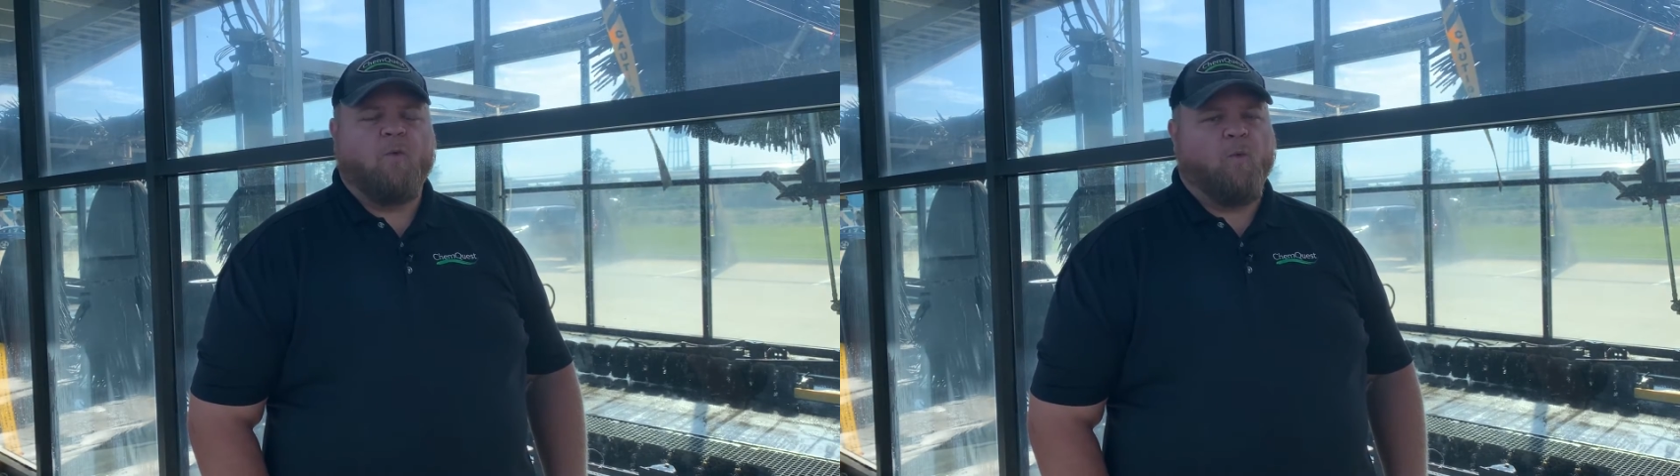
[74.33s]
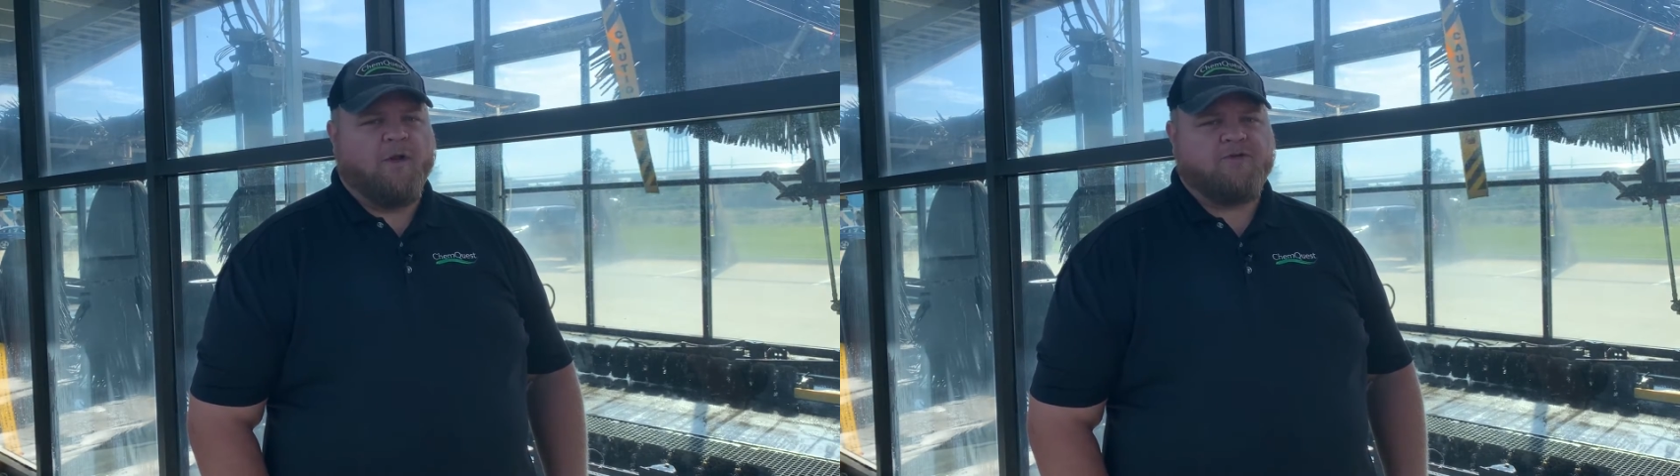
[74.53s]

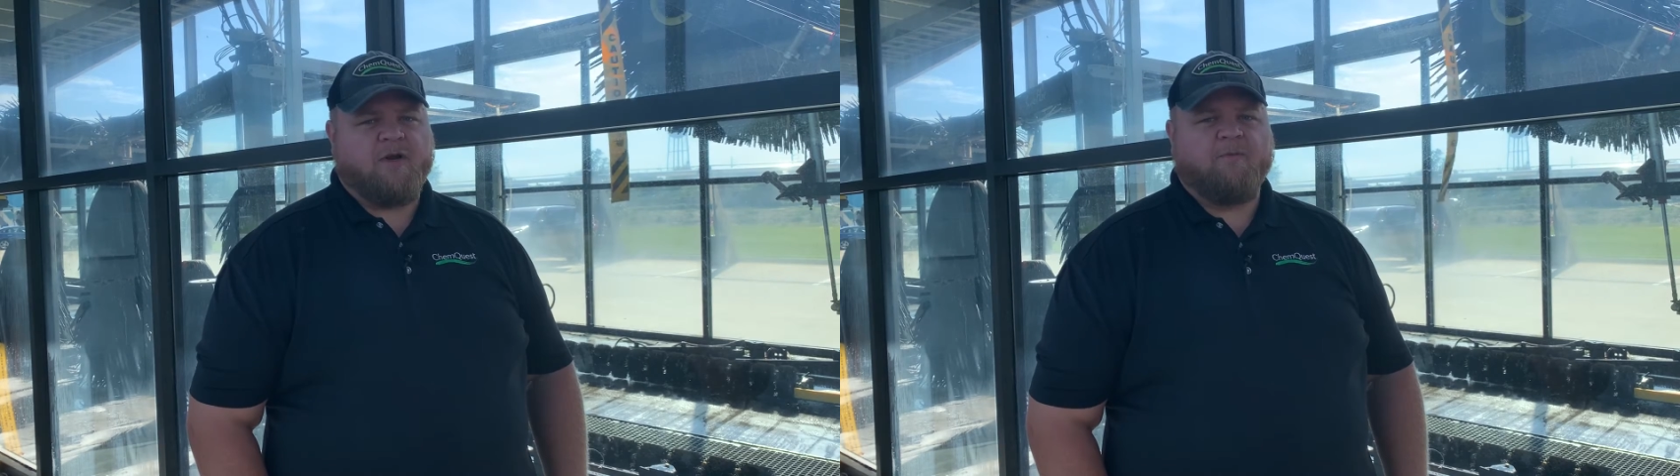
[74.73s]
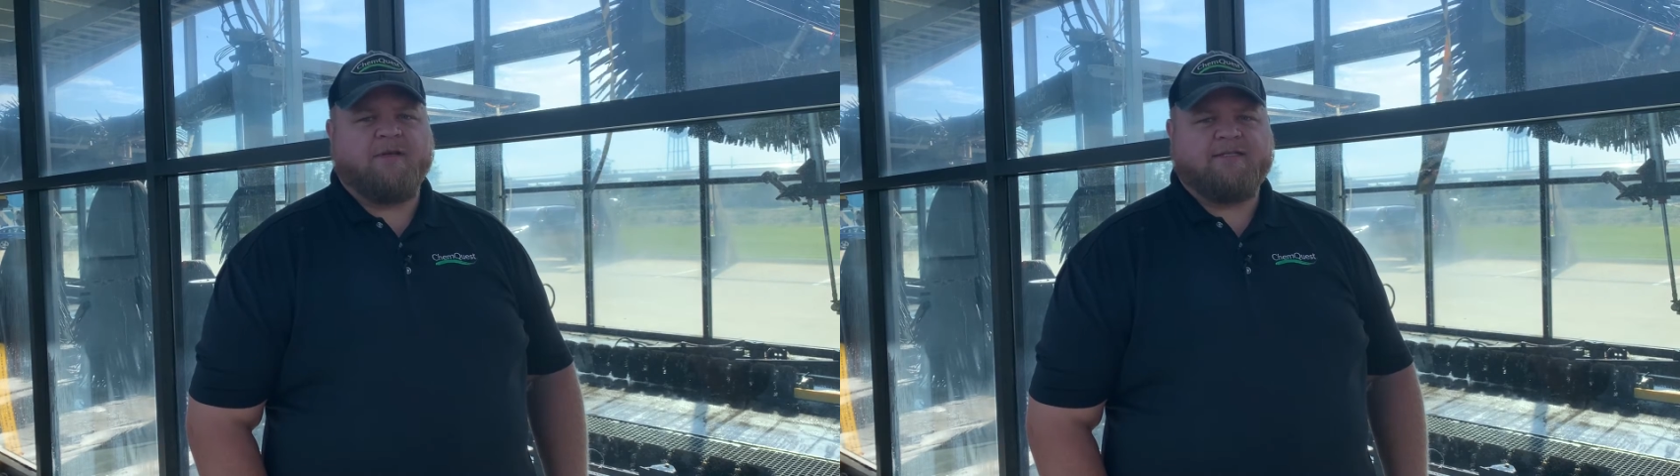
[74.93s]
one
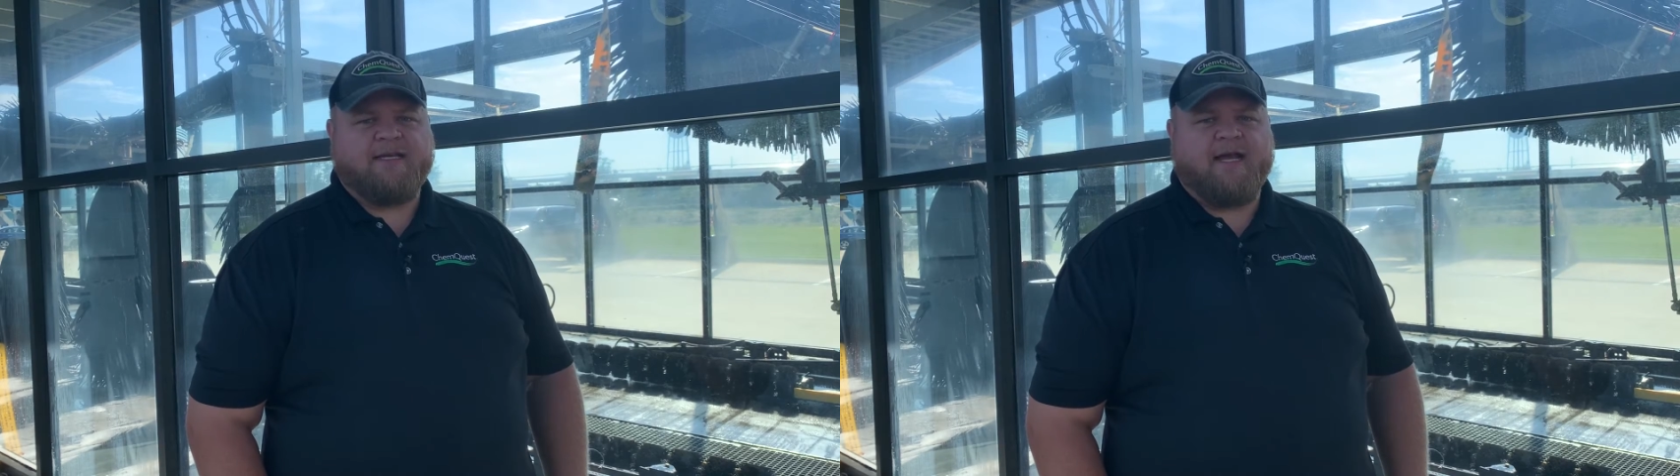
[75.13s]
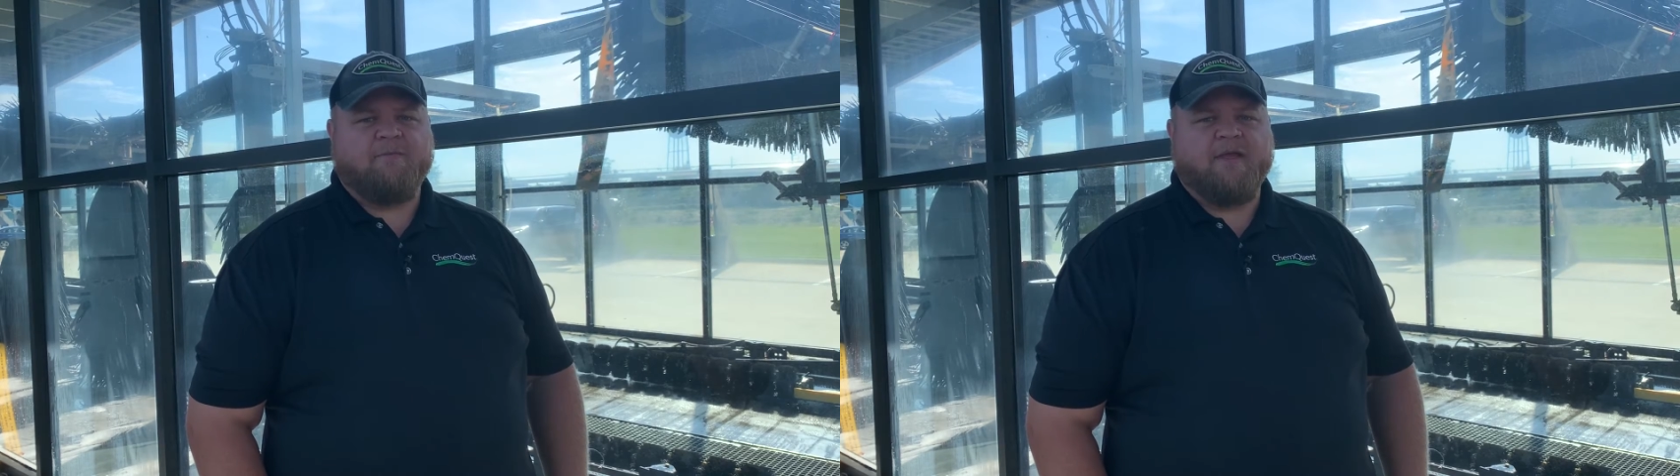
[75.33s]
drop at a
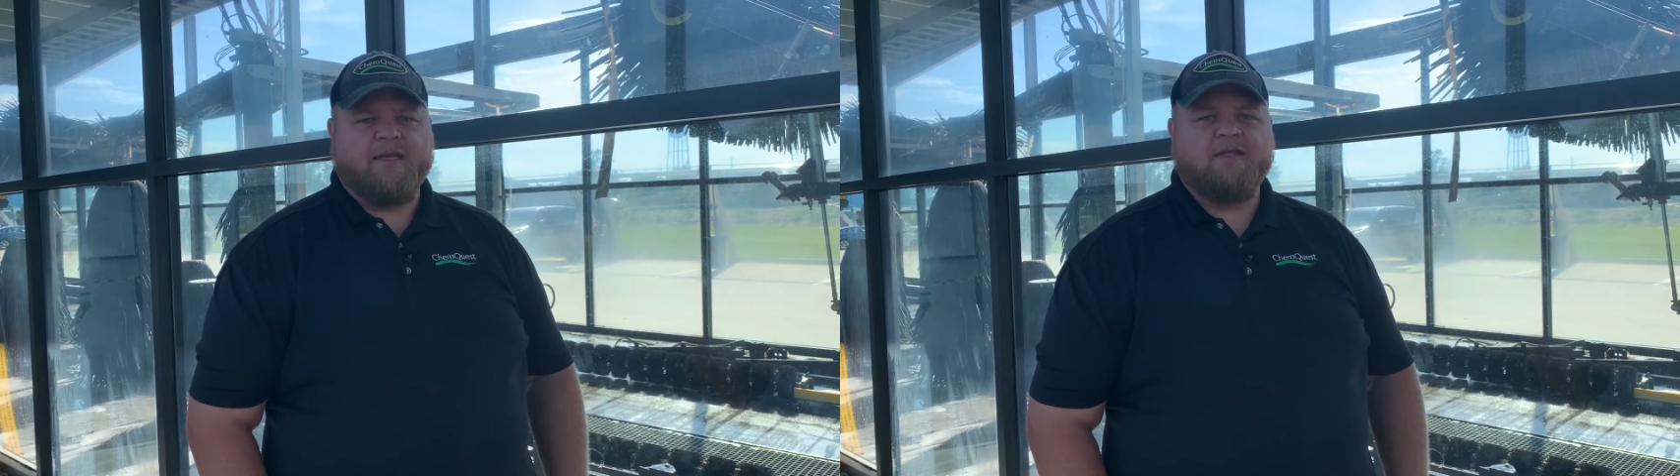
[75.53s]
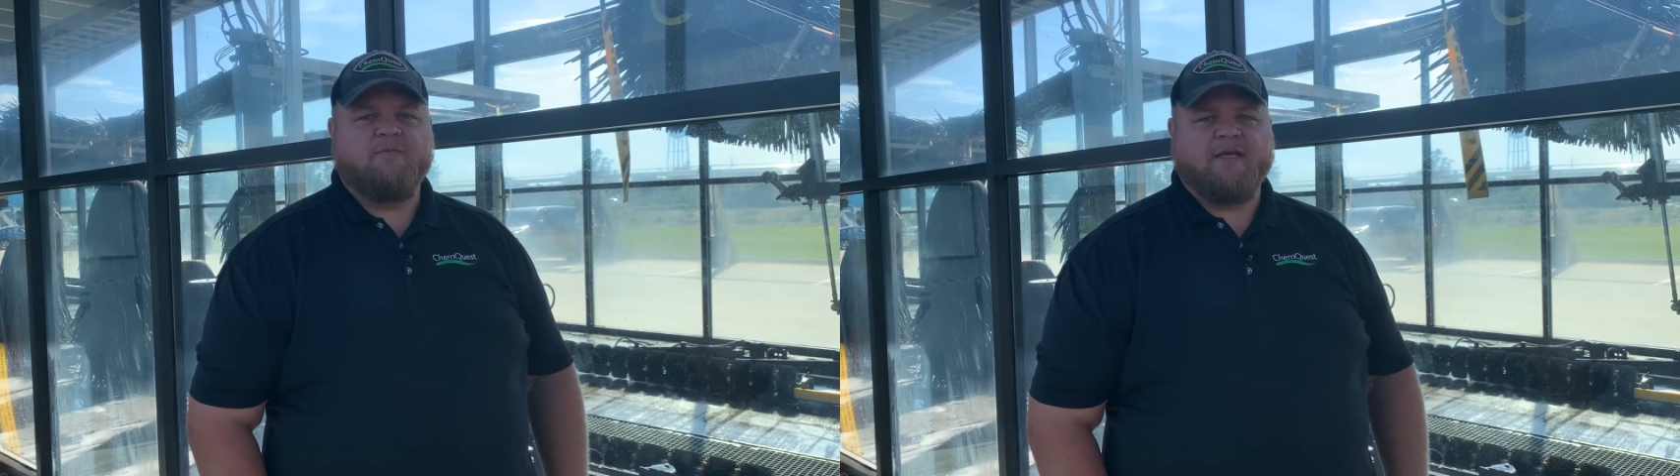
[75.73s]
time
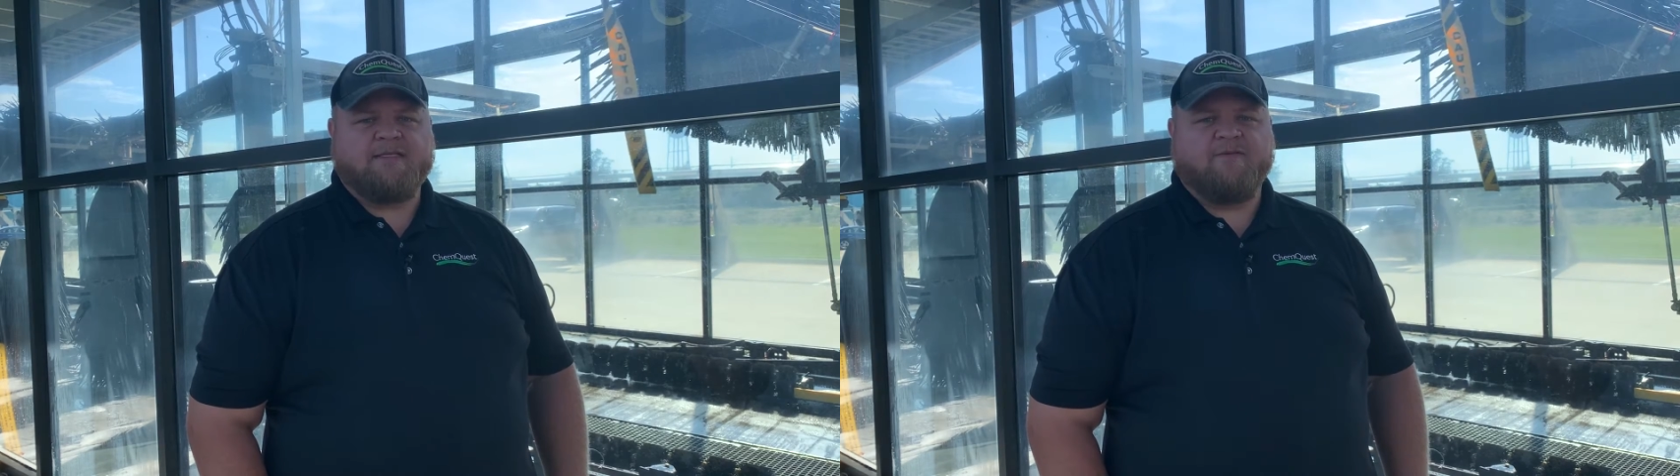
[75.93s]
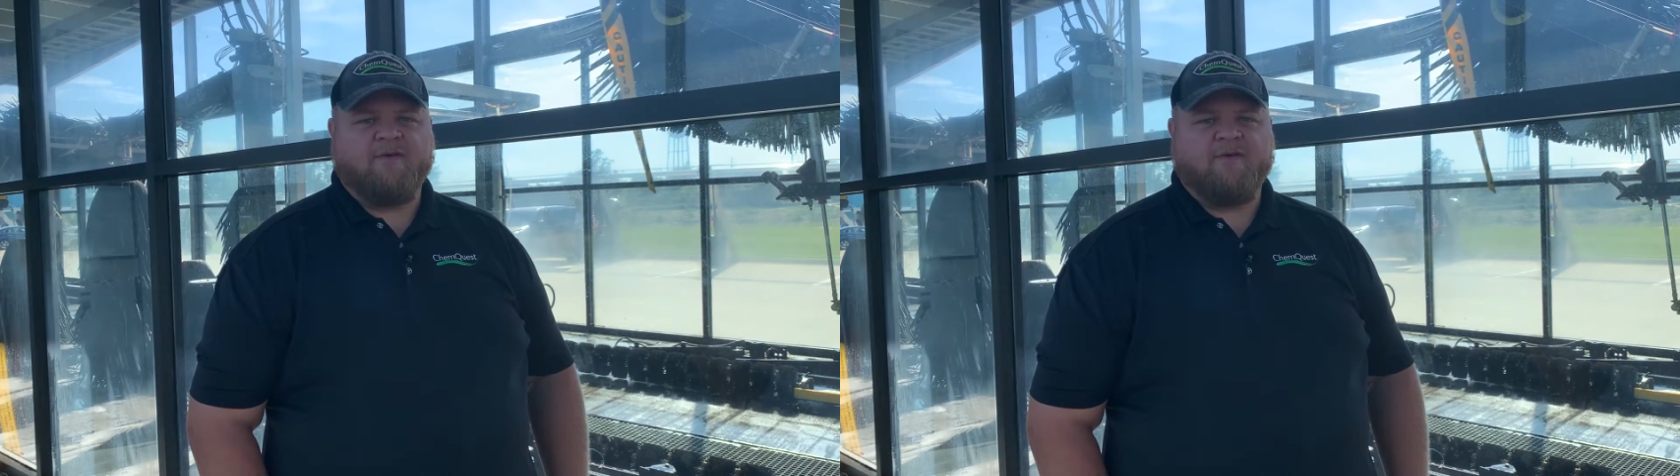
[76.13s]
into the mixing